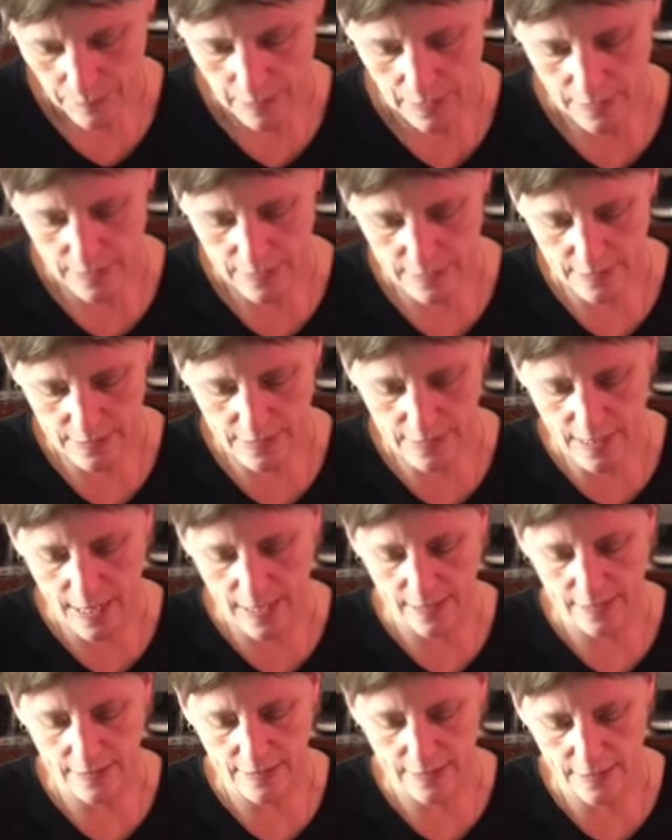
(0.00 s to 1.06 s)
And as I say,
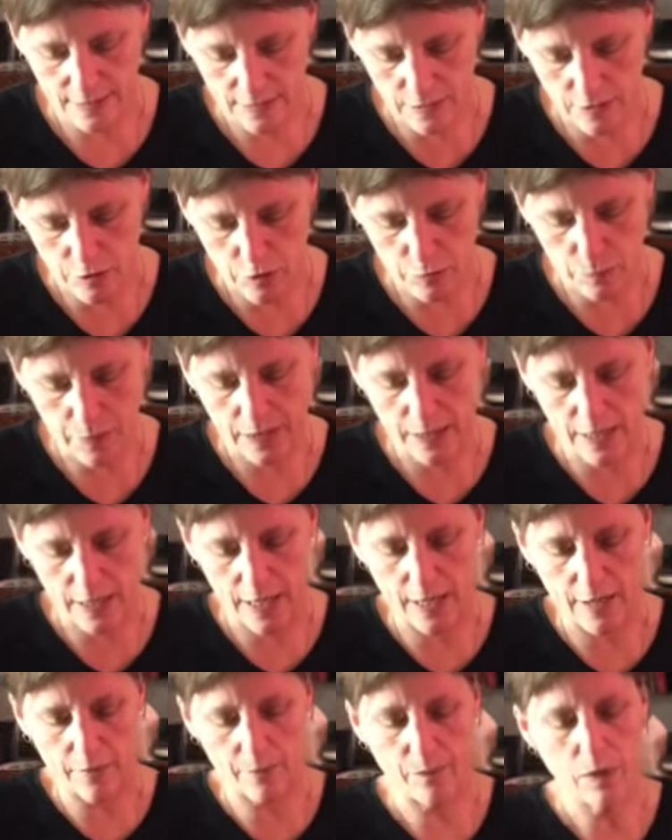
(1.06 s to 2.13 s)
this is going to be
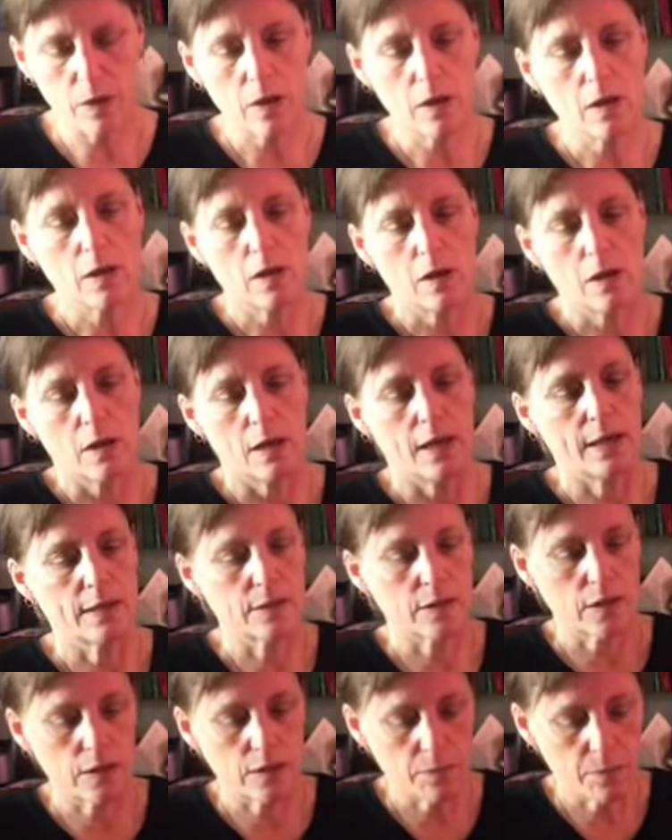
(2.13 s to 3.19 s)
it's
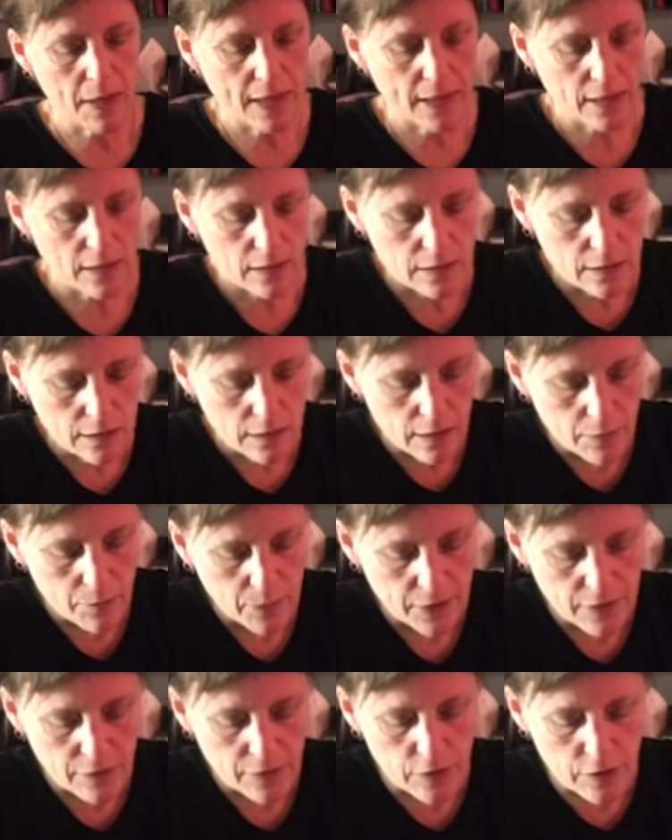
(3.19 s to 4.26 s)
going to make a
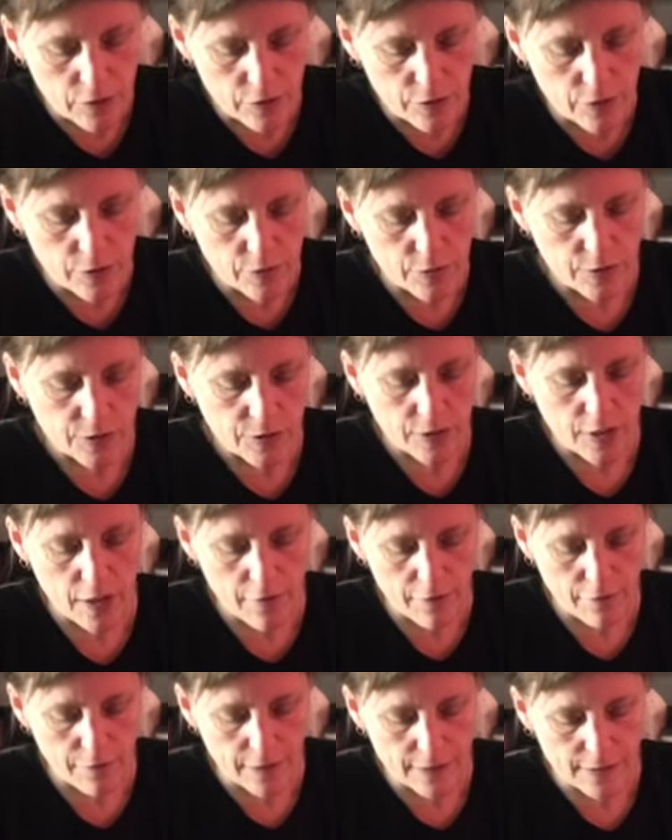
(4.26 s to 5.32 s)
bit of a crude
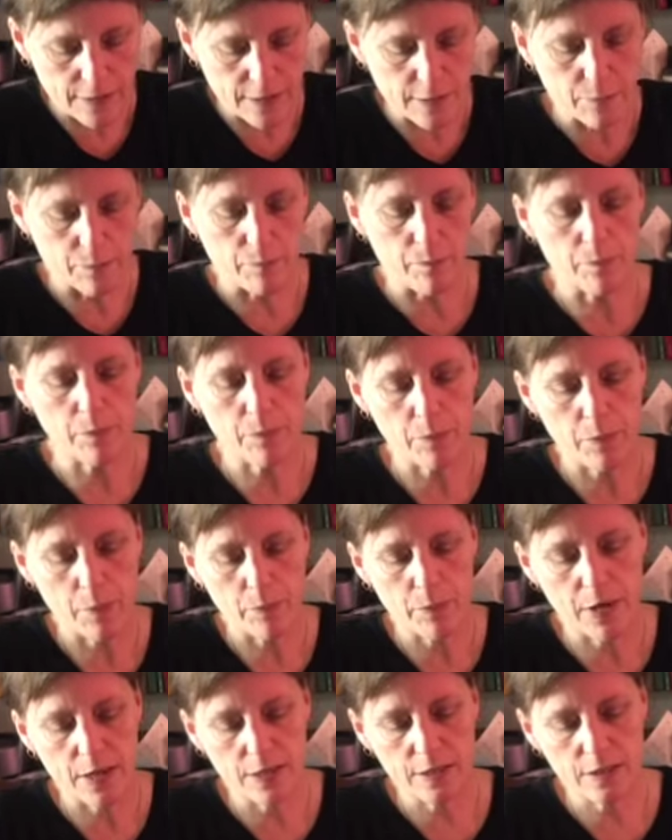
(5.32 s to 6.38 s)
surface, but
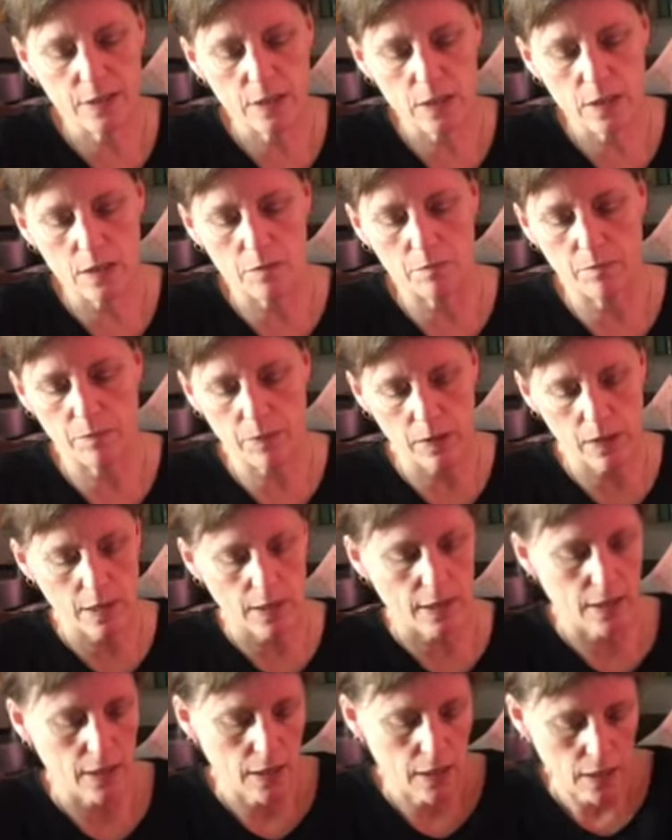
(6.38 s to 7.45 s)
by the time,
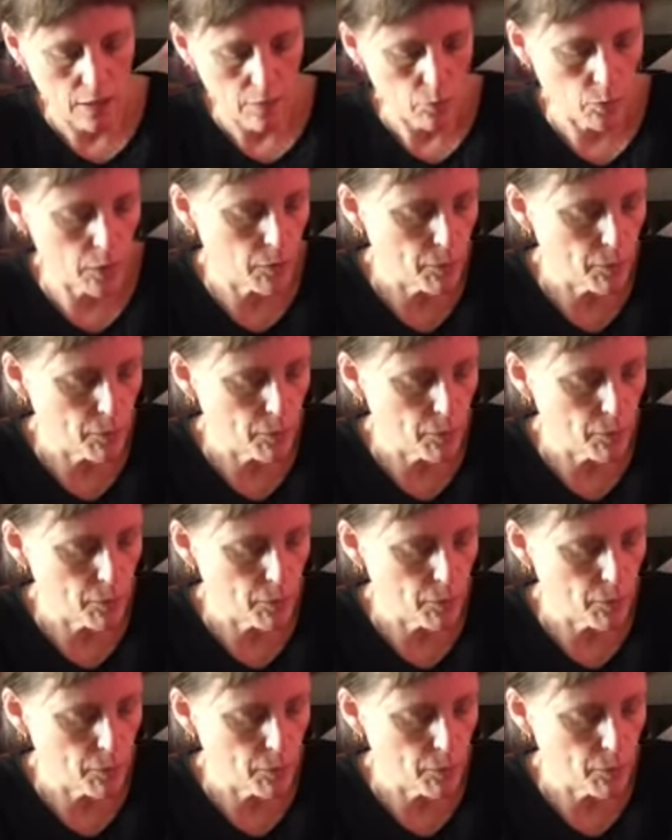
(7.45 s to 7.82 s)
we